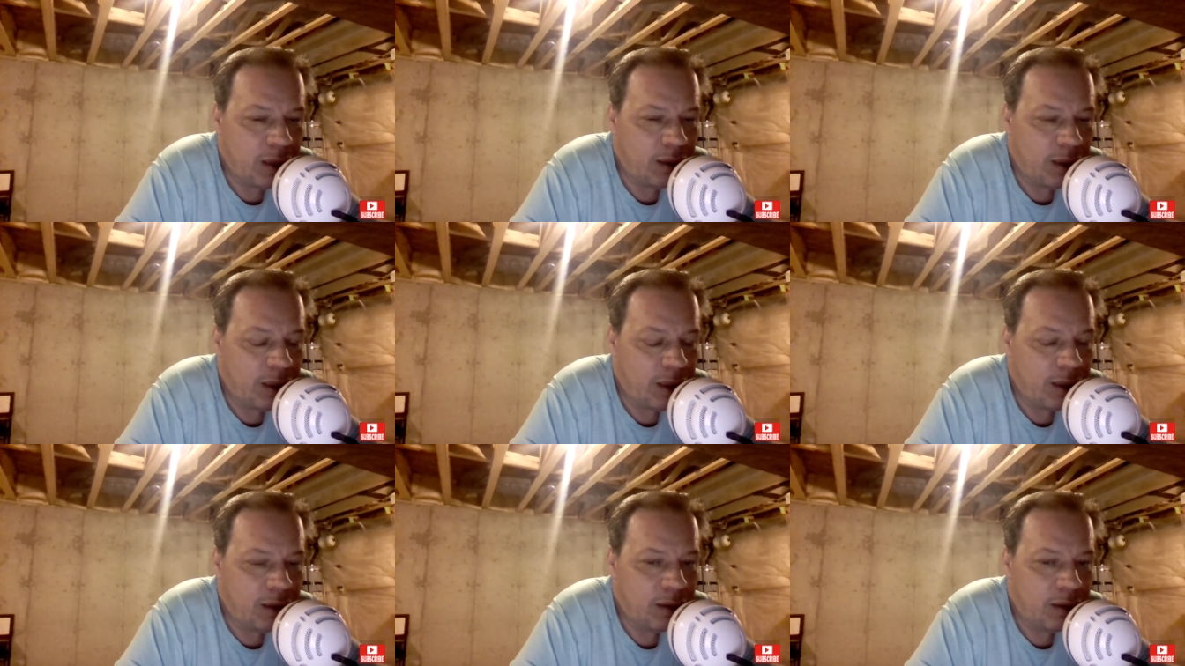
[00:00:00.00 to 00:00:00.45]

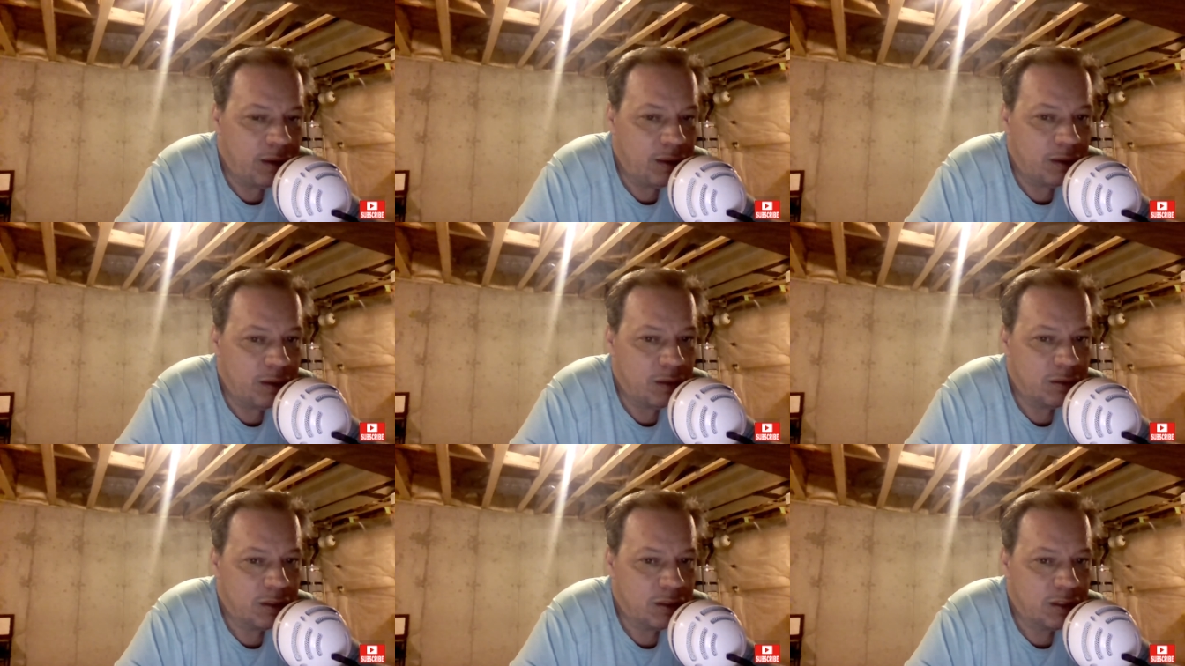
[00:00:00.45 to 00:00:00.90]
like
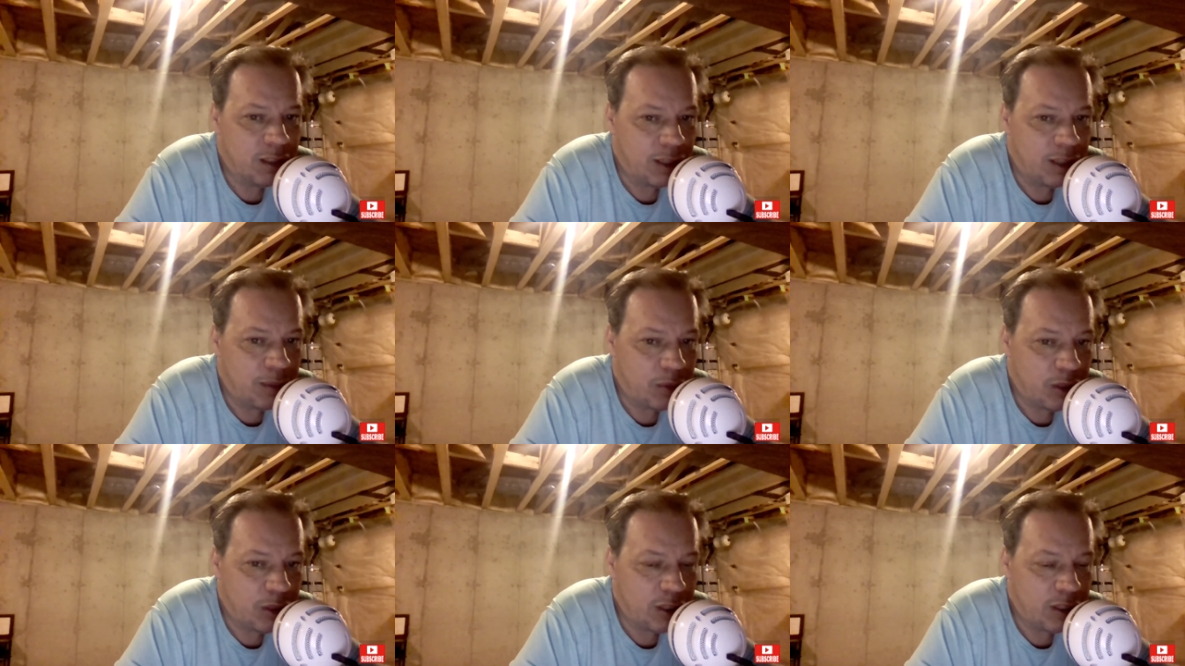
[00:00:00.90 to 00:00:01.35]
the
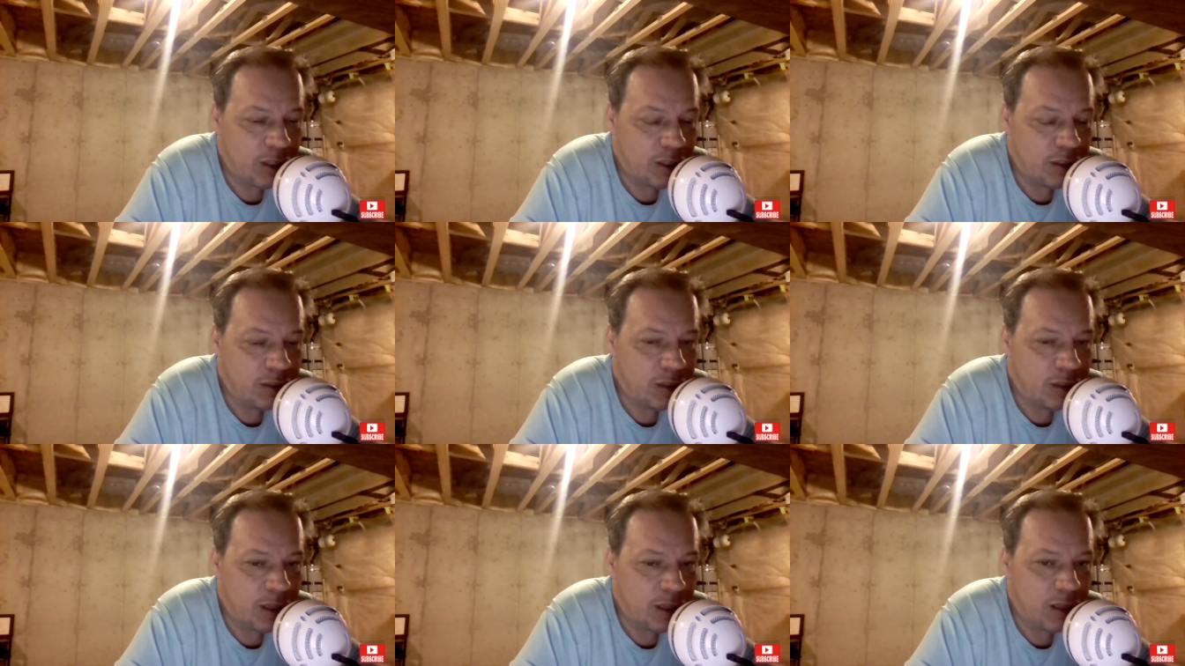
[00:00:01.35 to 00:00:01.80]

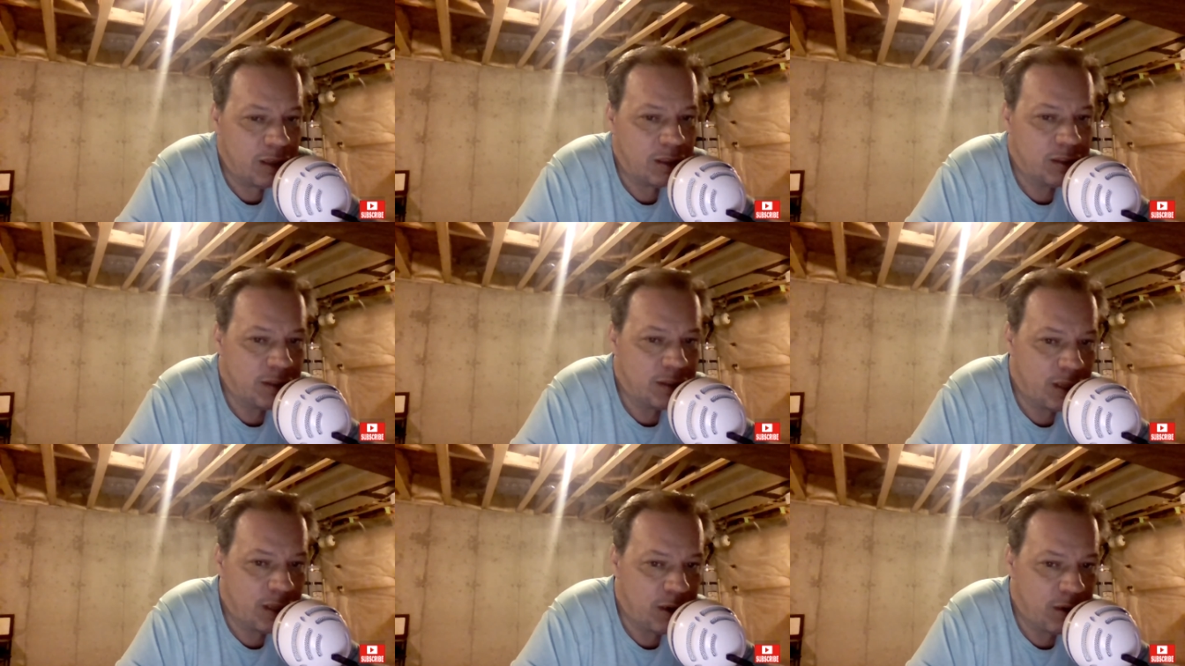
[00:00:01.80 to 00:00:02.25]
celebrities and the
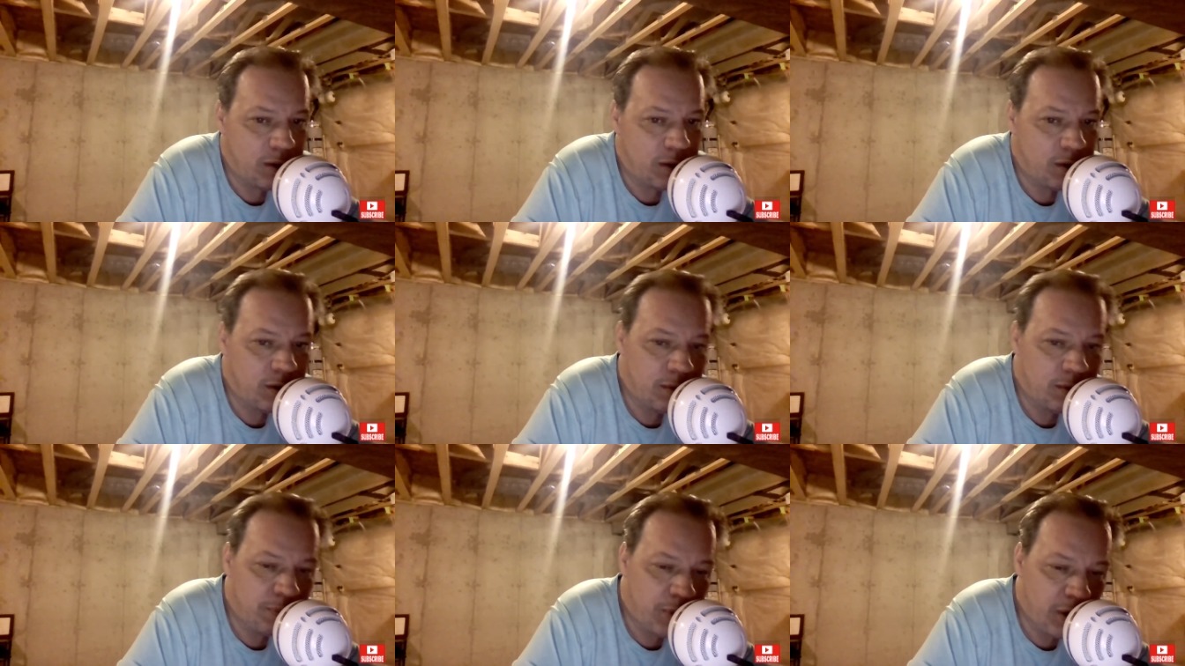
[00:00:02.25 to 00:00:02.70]

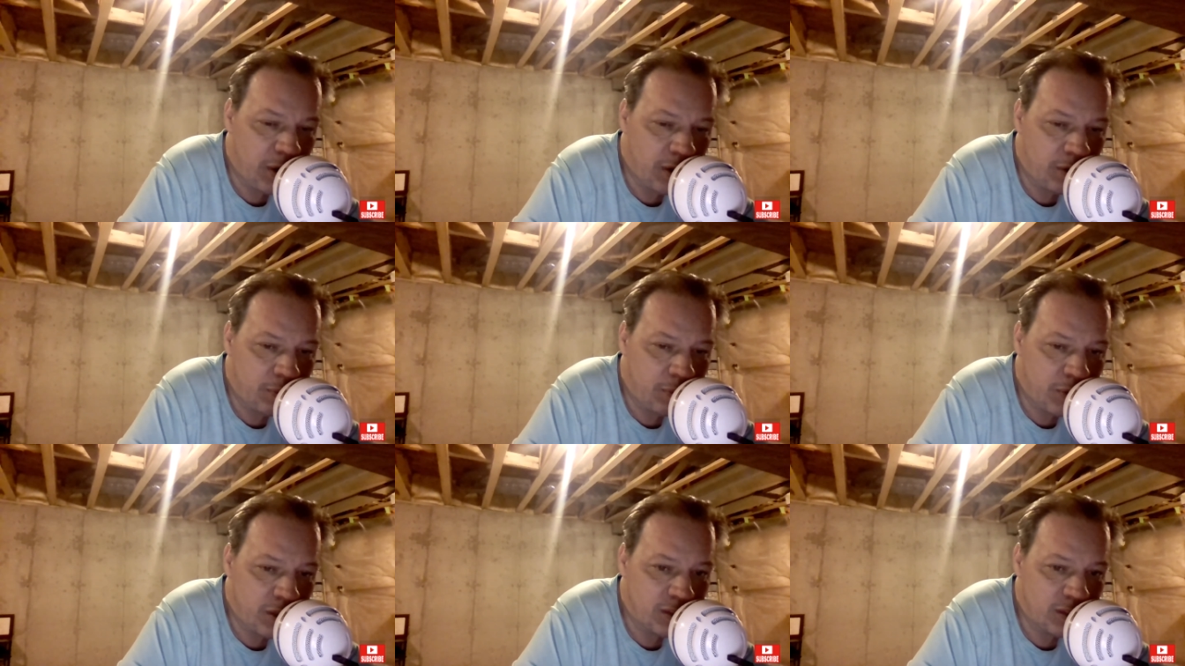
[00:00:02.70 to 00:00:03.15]
senator and the
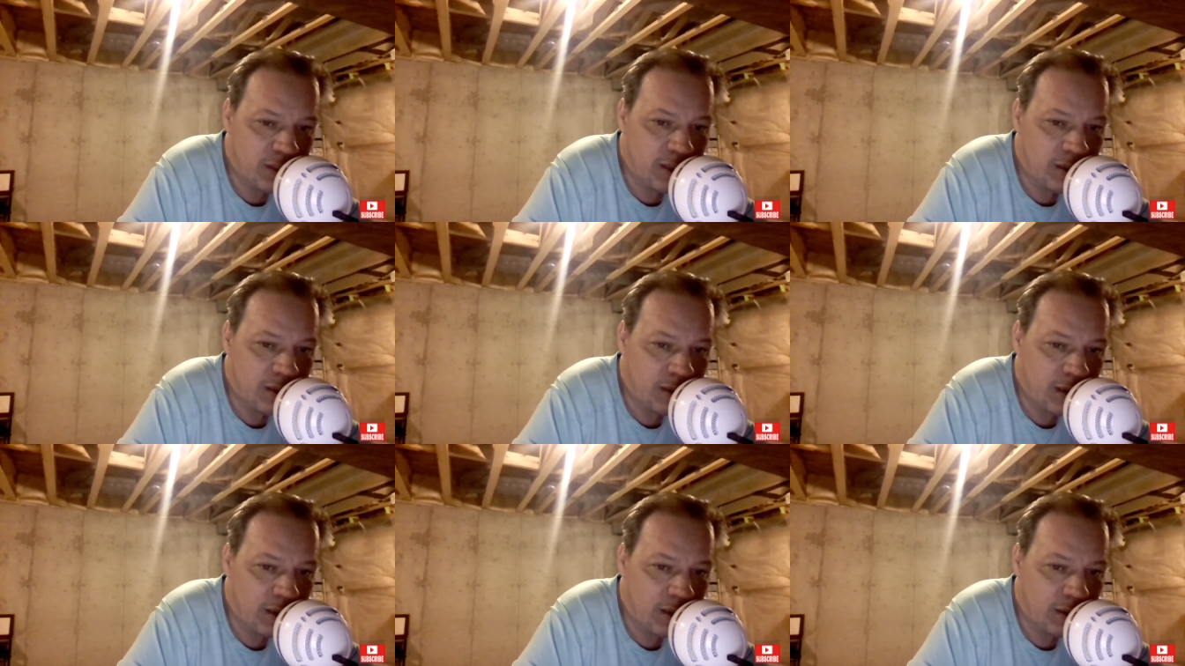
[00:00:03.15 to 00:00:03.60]

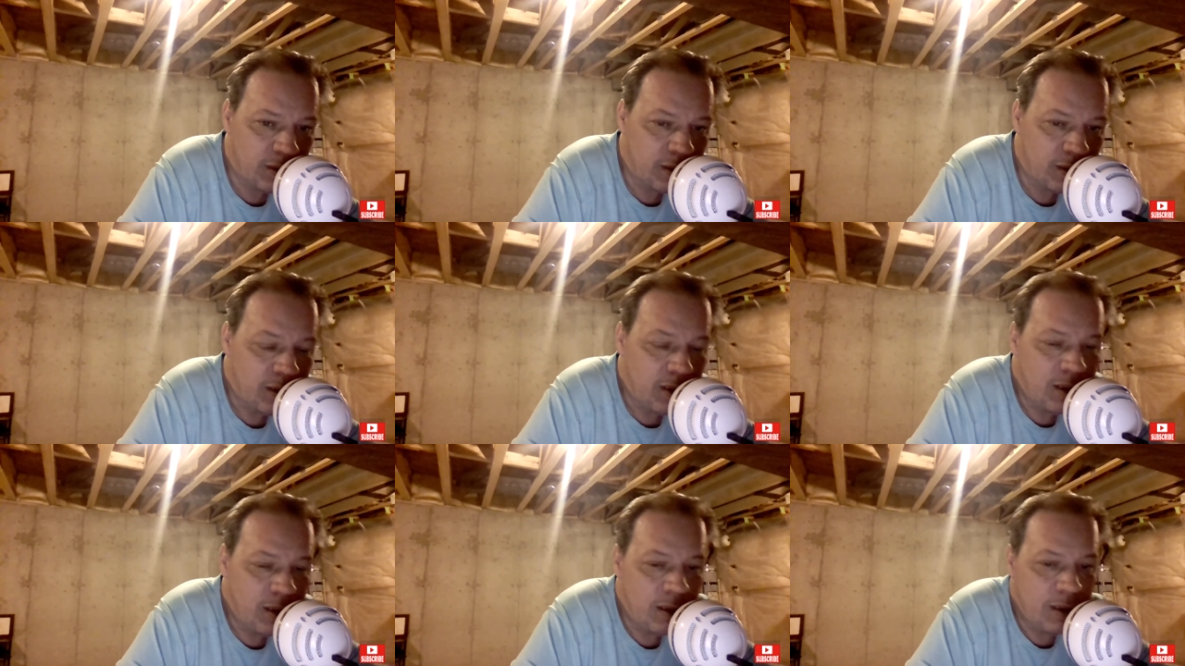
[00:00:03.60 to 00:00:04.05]
president and the
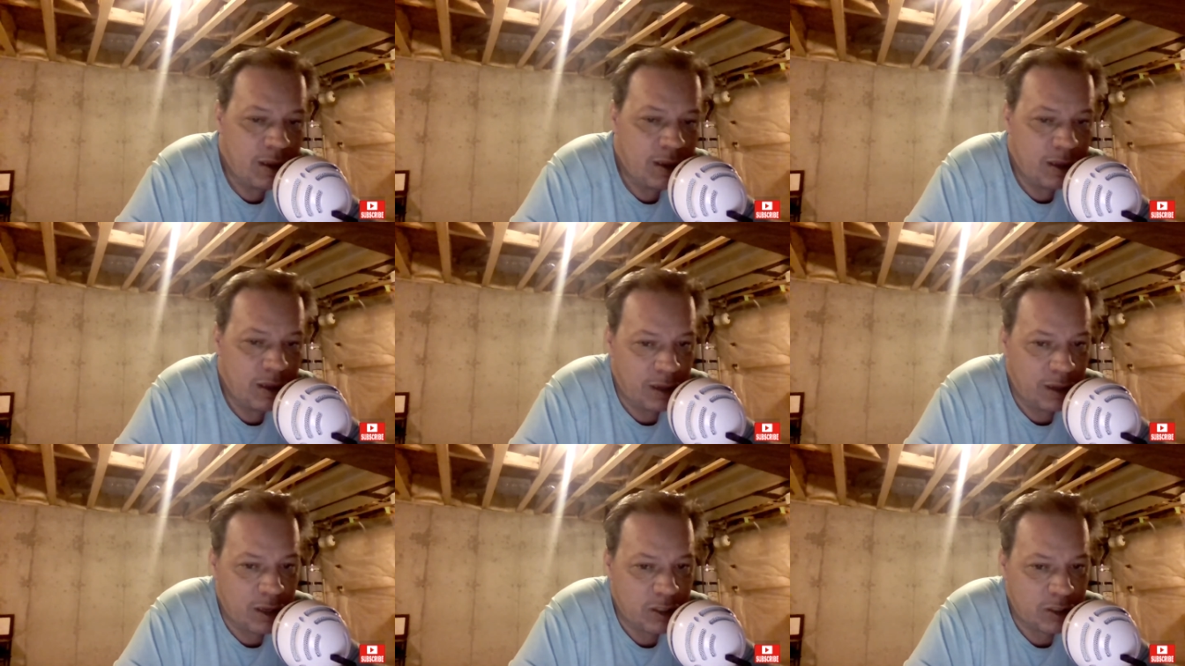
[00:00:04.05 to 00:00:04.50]

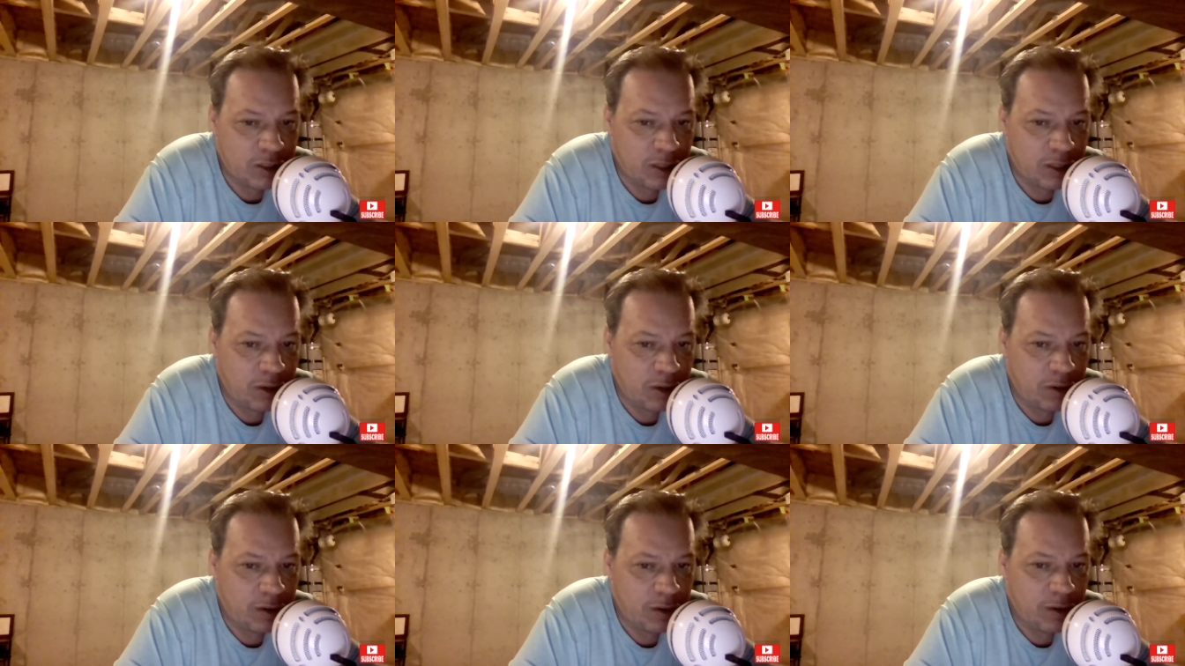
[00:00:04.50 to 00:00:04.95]

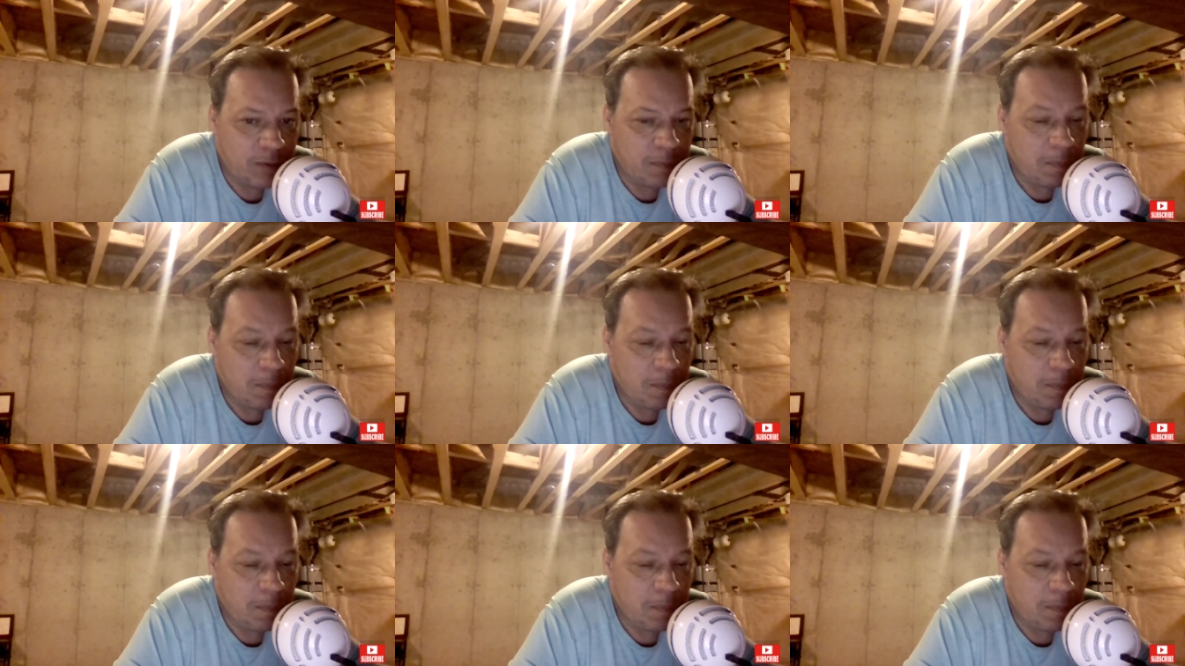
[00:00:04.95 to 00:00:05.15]
legislator,